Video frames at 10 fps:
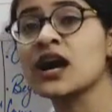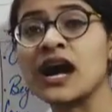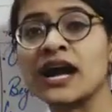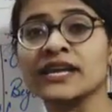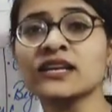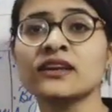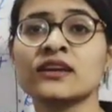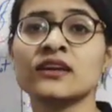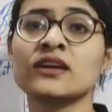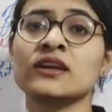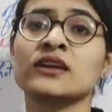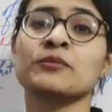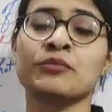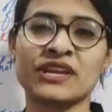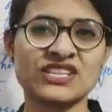high
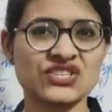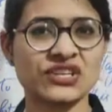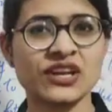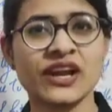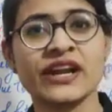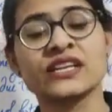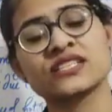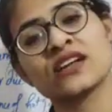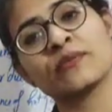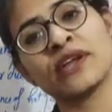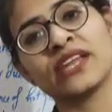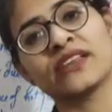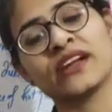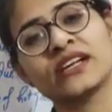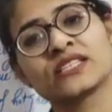pressure and some
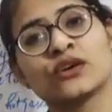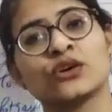areas